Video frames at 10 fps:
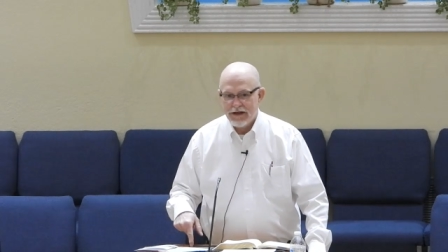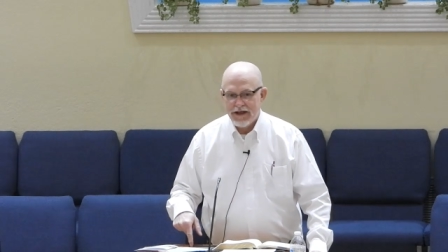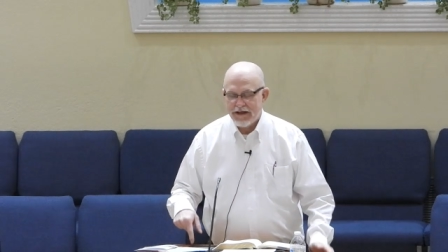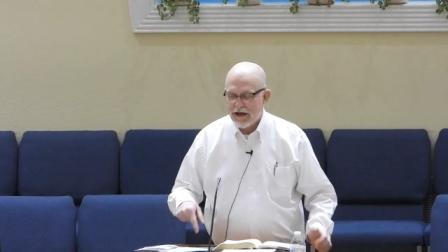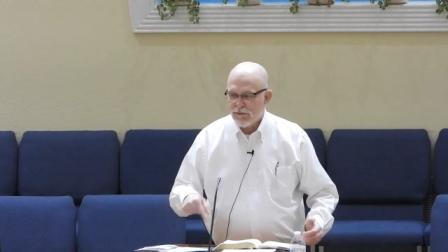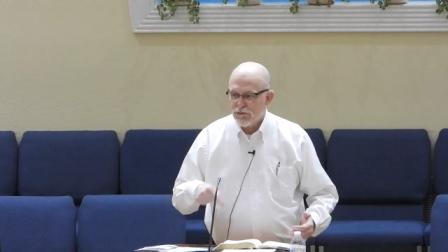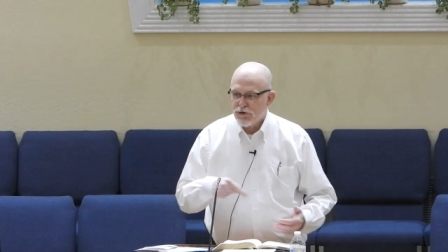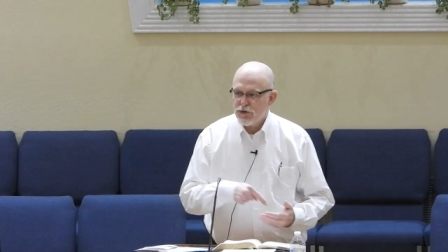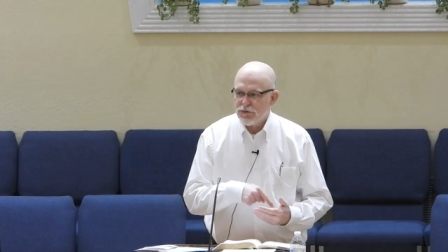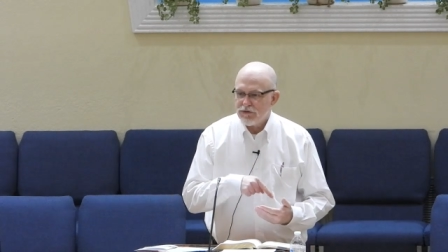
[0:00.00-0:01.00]
Let that
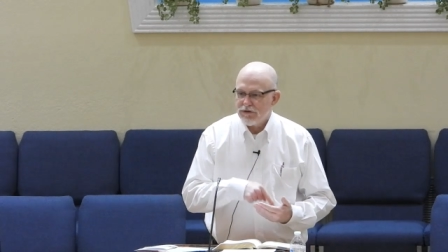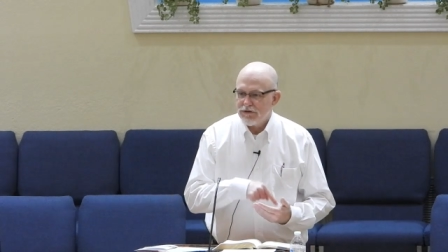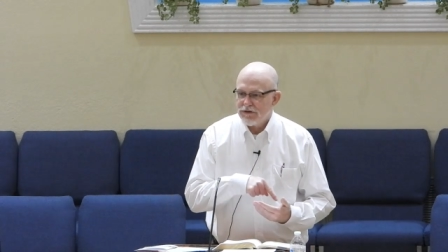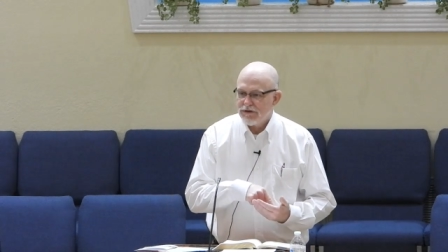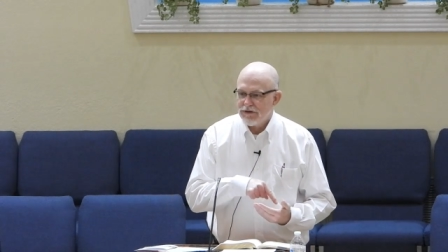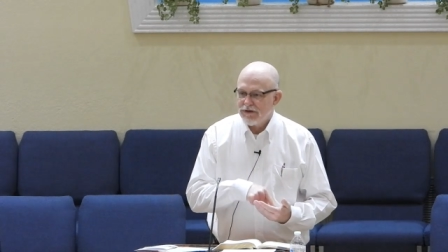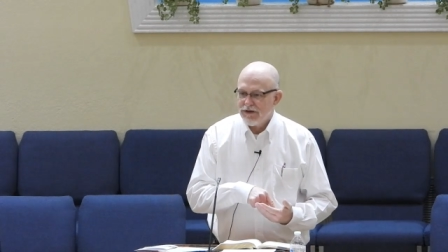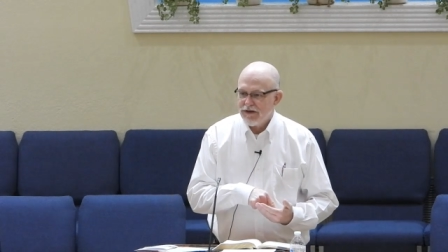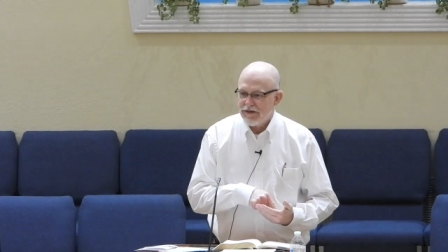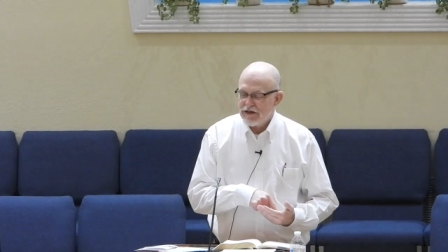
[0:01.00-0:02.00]
root
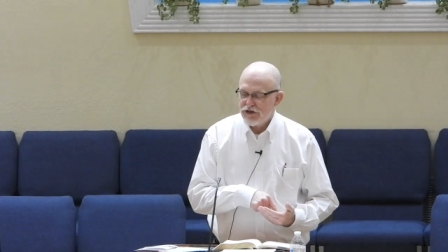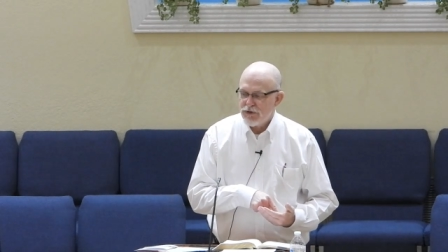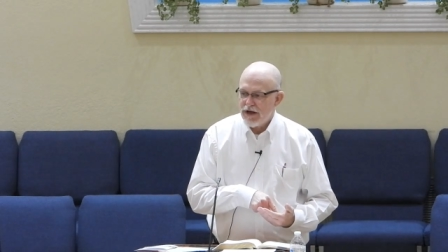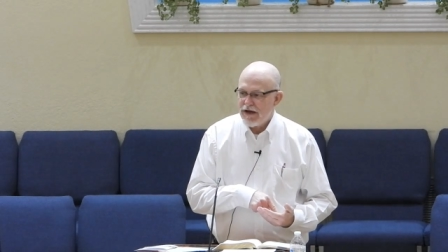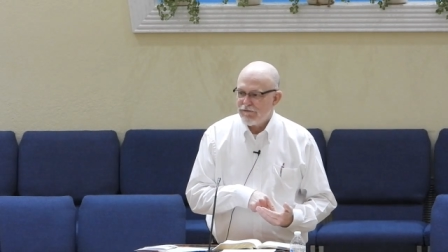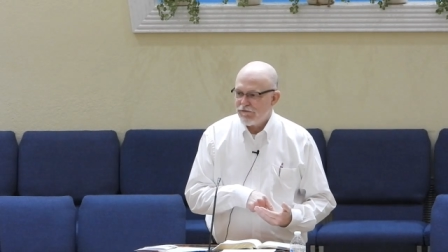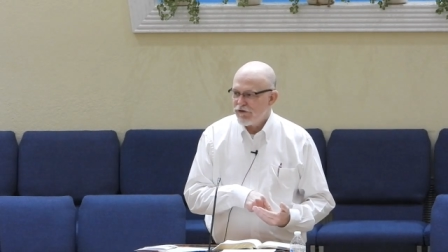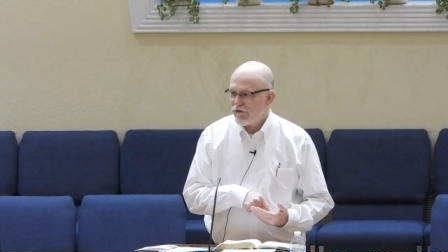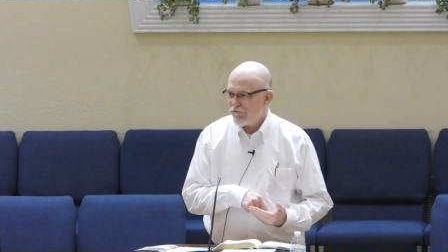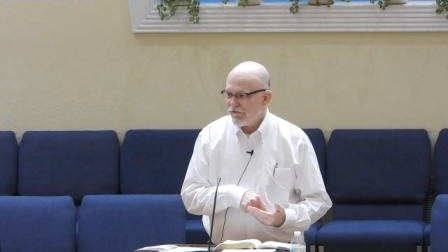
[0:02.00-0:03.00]
that you have
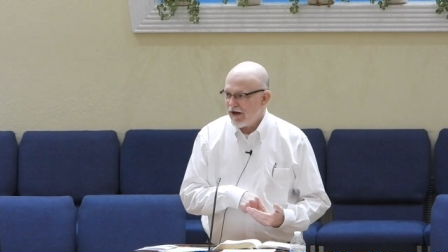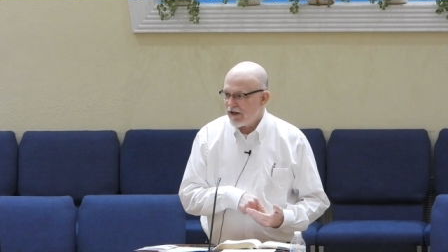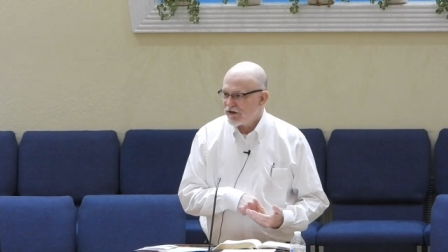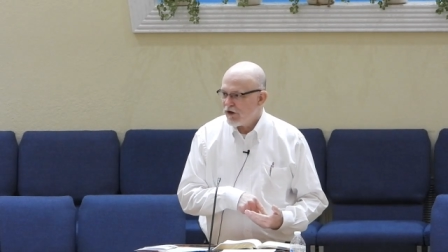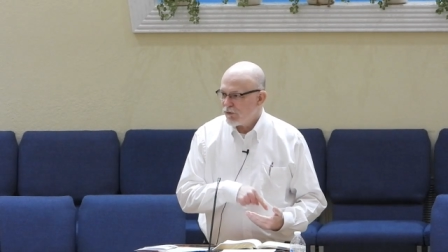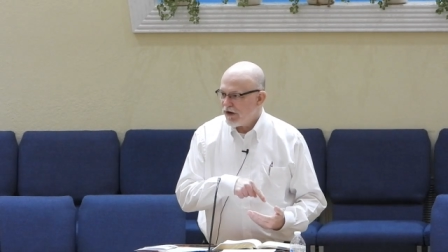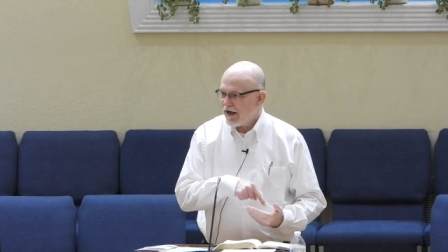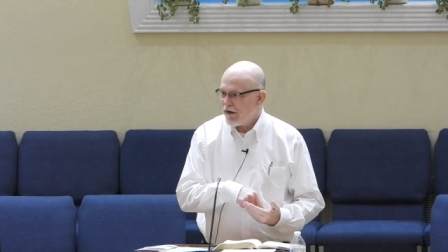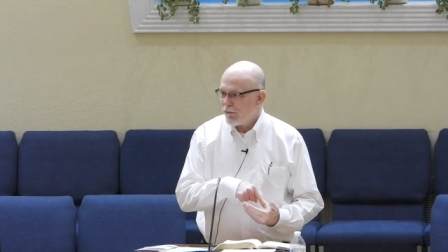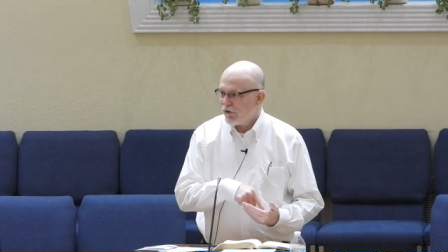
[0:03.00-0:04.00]
of your faith go
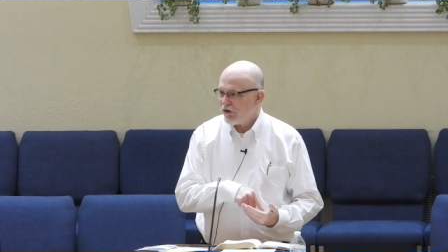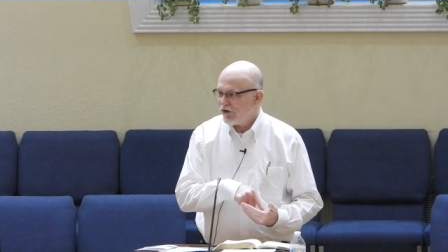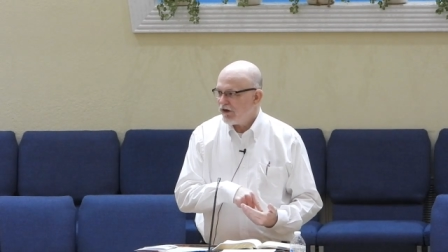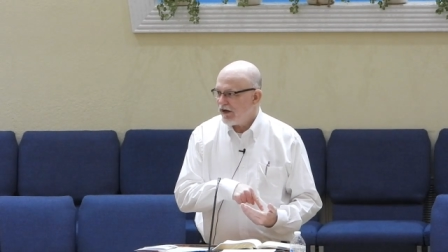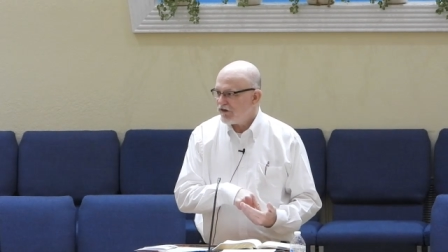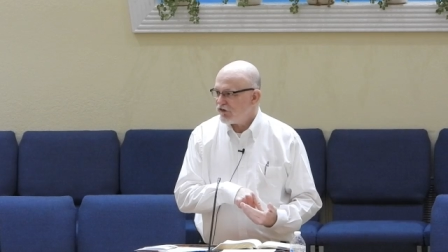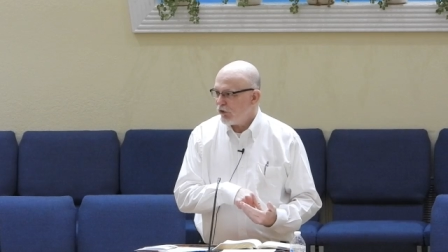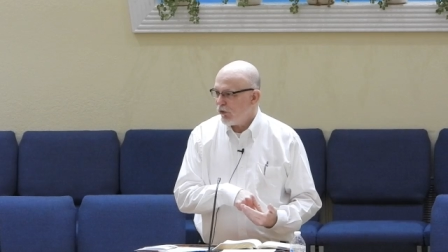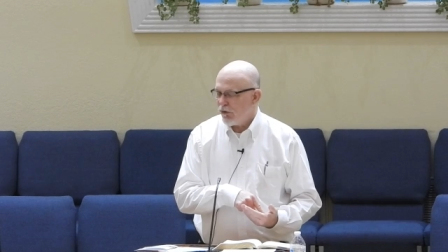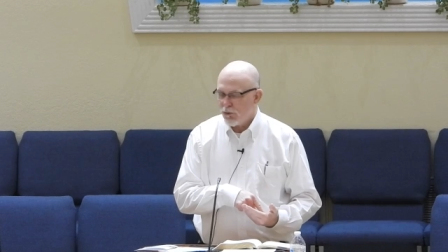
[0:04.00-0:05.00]
downward into that
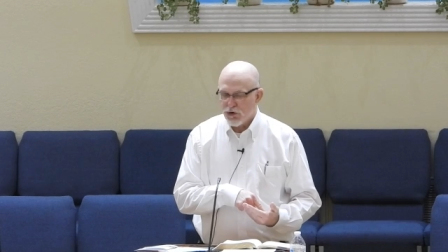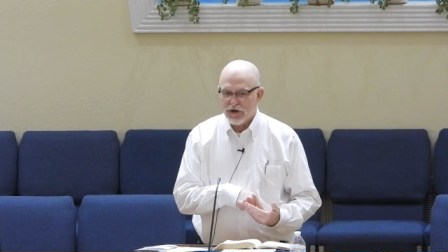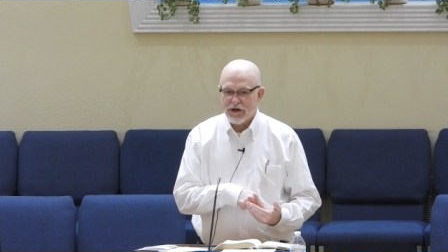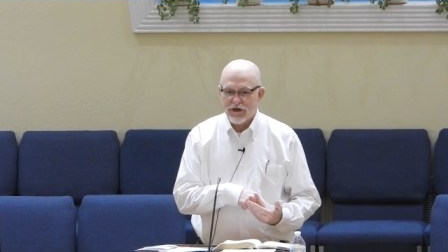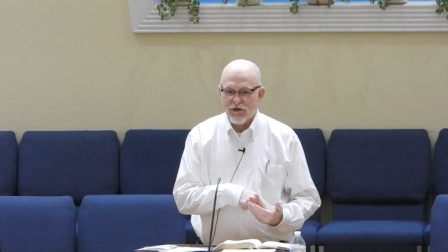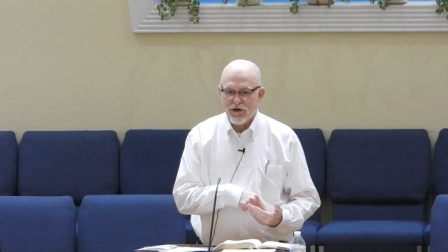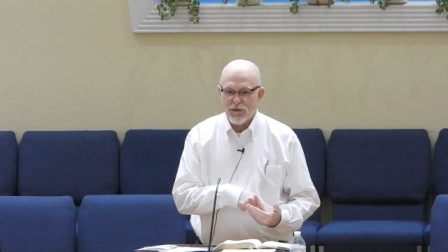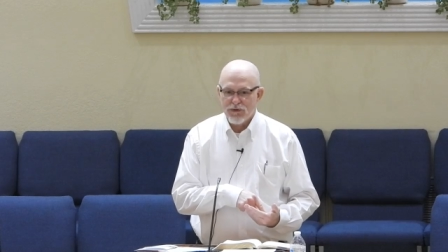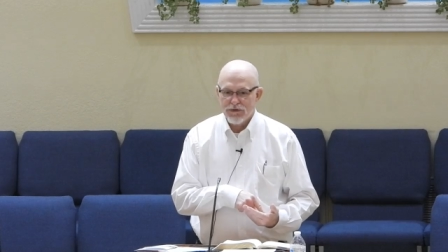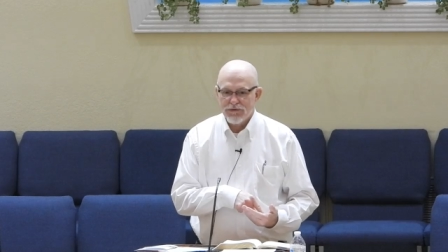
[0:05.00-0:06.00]
soil where it can grow.